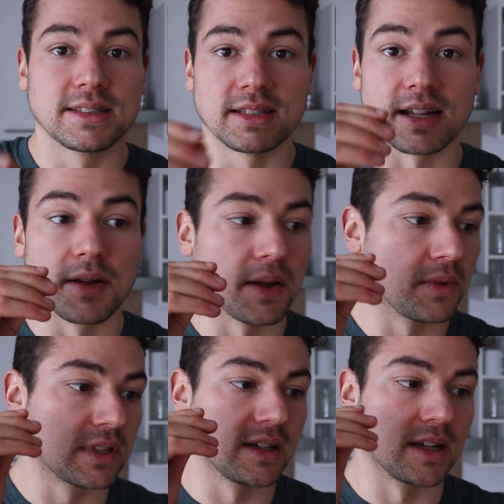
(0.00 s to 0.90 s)

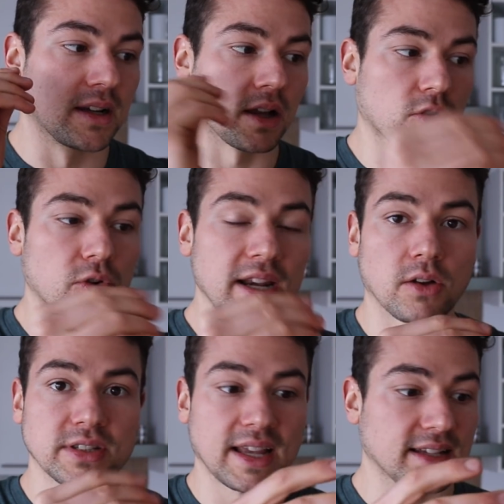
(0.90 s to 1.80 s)
the
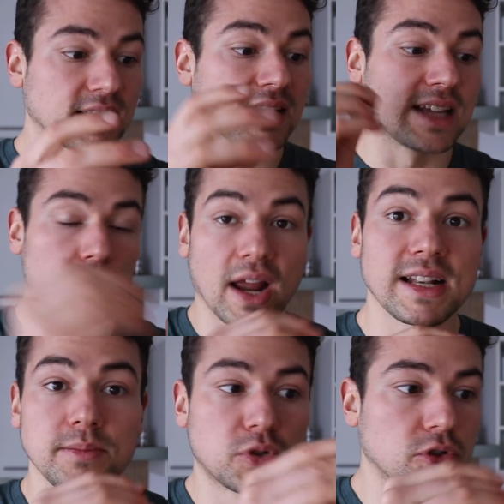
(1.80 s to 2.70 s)
greenhouse gas
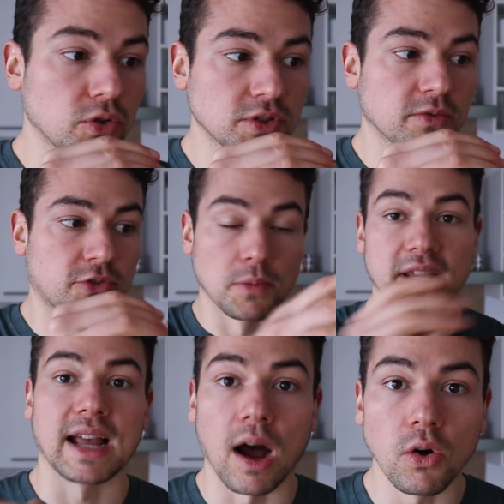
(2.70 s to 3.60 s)
directly produced from
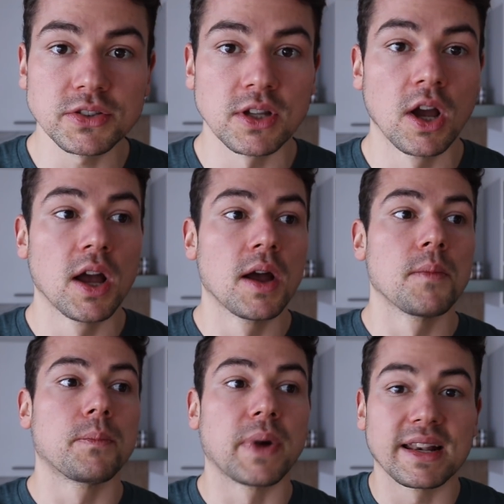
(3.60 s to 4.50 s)
the cows?
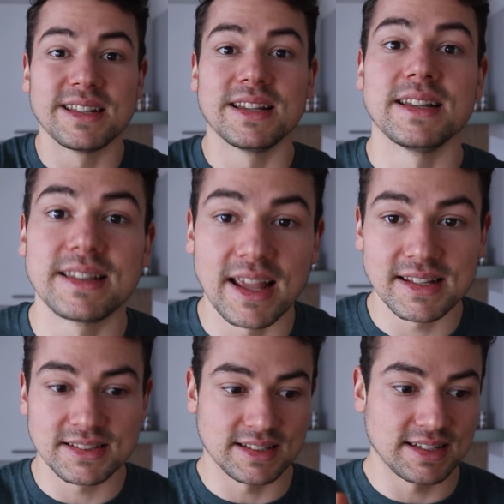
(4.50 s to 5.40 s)
But
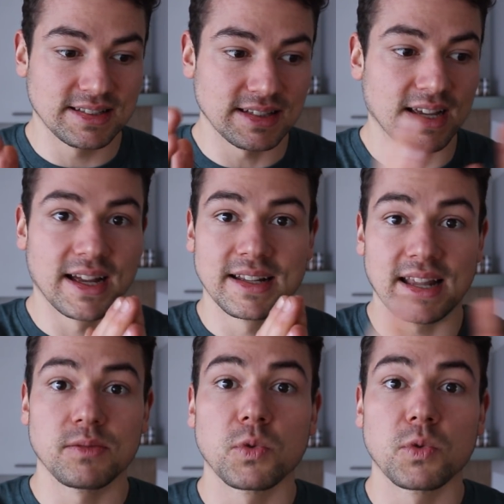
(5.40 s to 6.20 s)
that